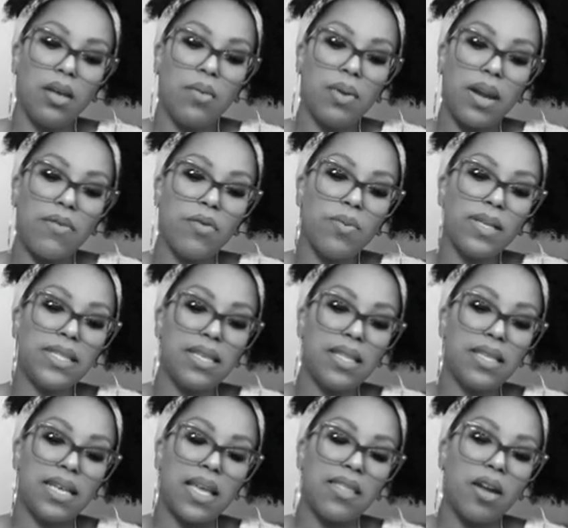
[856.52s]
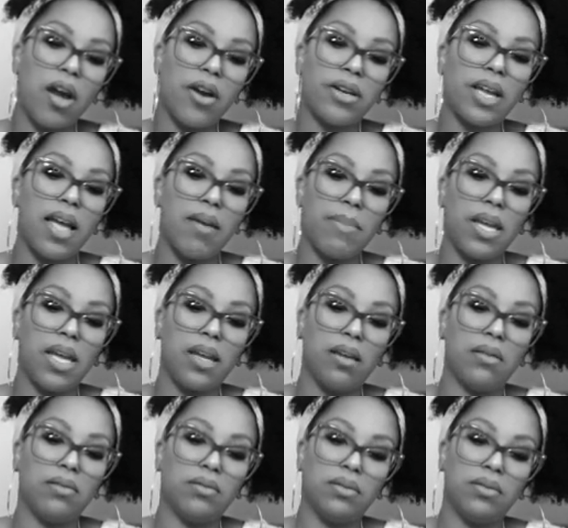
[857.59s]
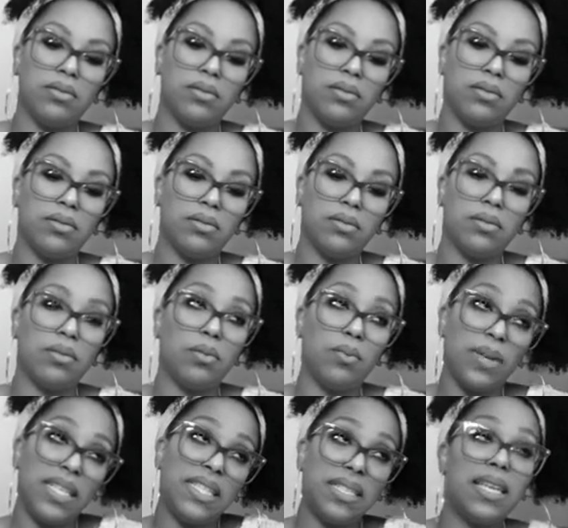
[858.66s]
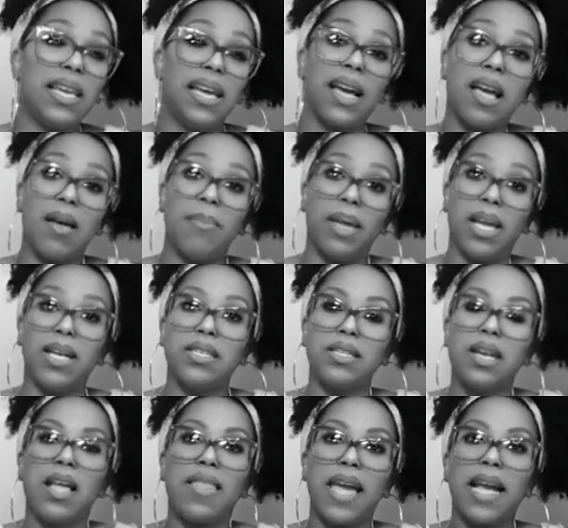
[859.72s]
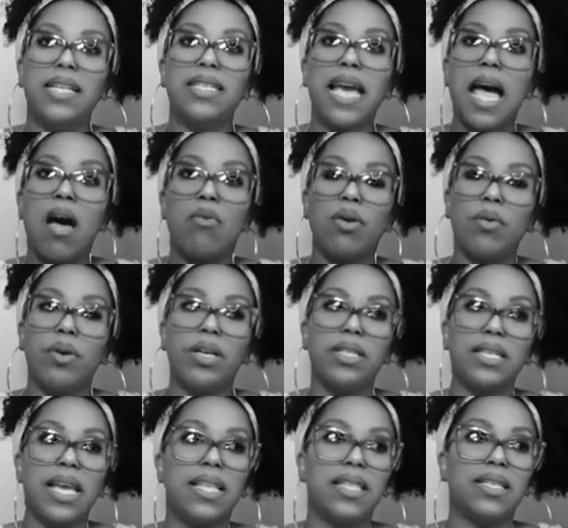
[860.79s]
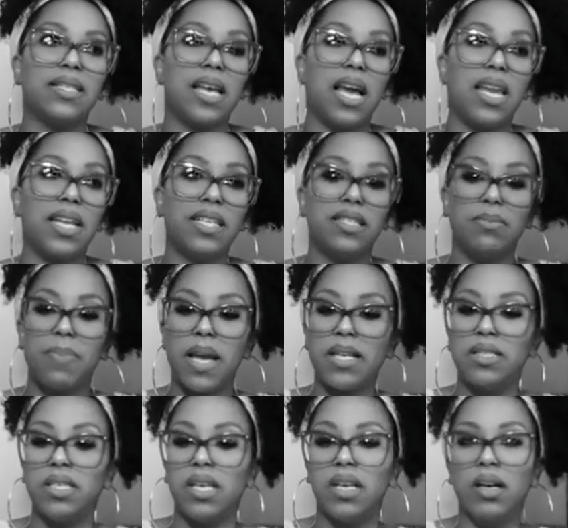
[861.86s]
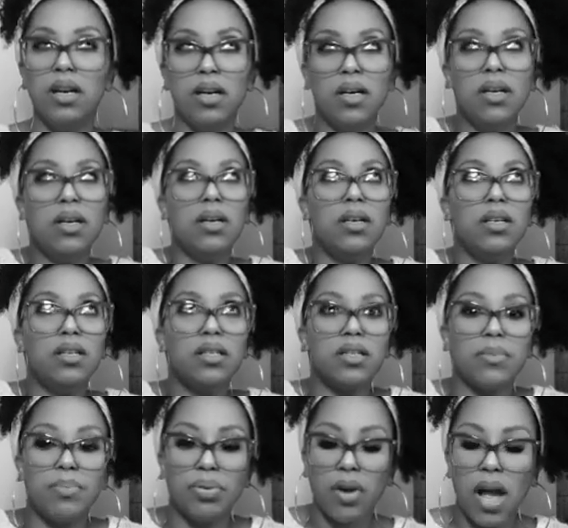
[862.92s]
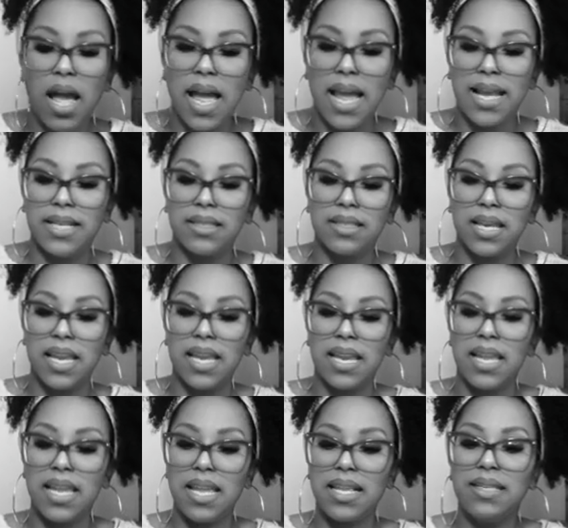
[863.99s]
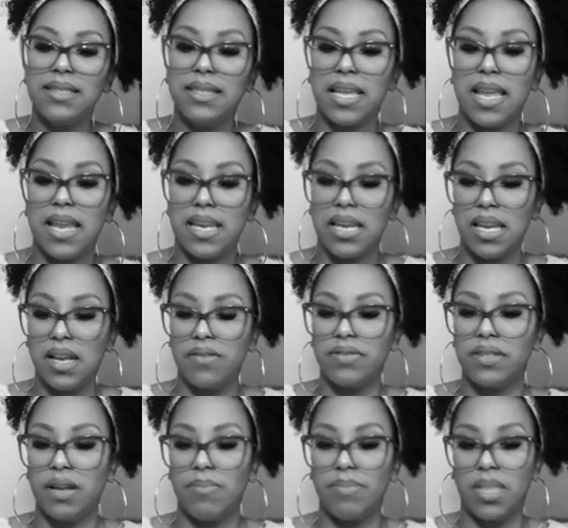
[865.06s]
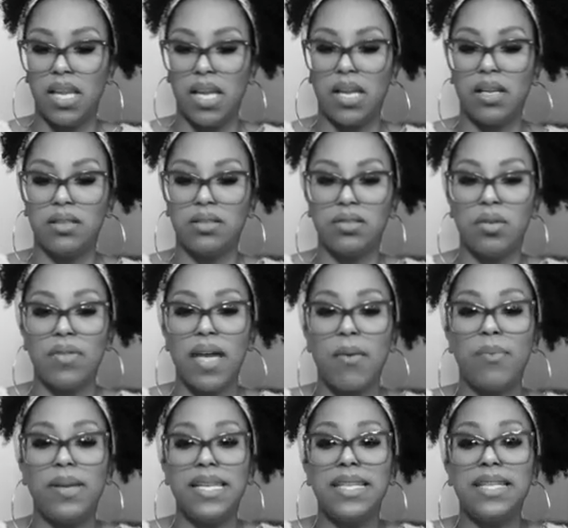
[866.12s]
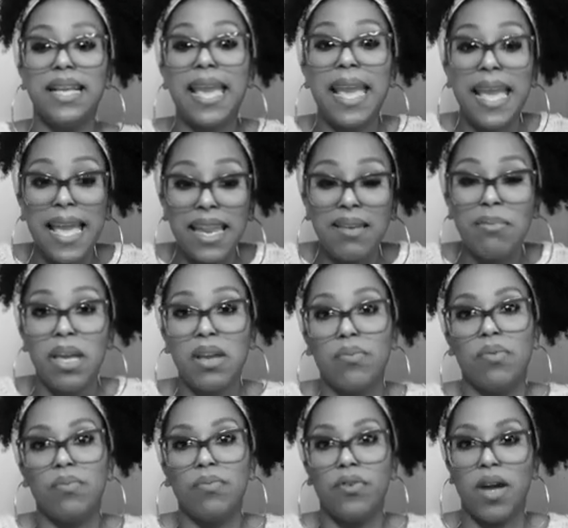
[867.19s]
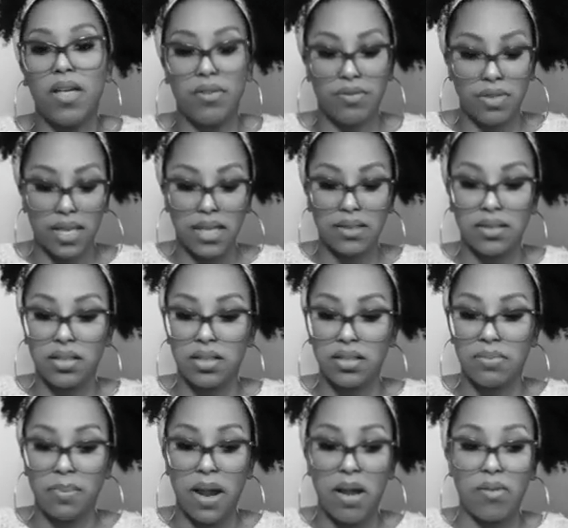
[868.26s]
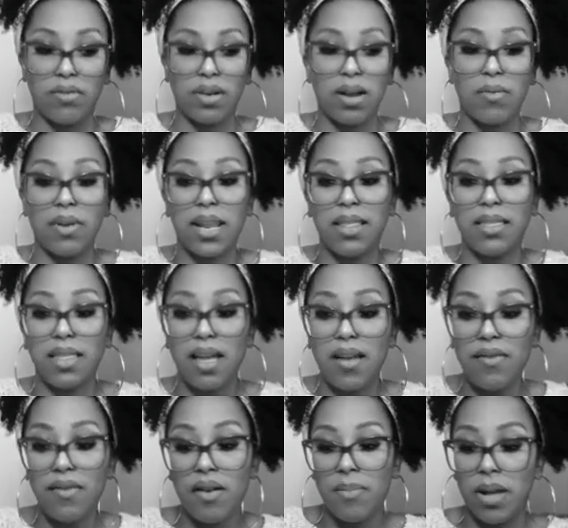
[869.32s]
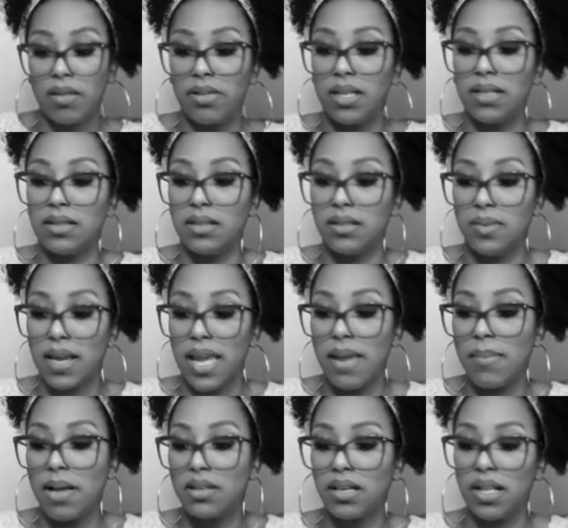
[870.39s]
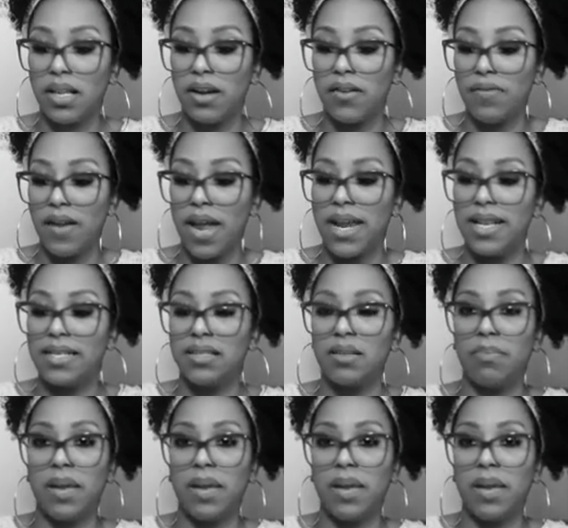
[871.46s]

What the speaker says: Whenever we see the Death card coming, we see it coming. It's not like a tower where it's like this unexpected surprise. It is the ending of something so that we can make room for other things to sprout. Now, what I love about this is what came out to clarify is the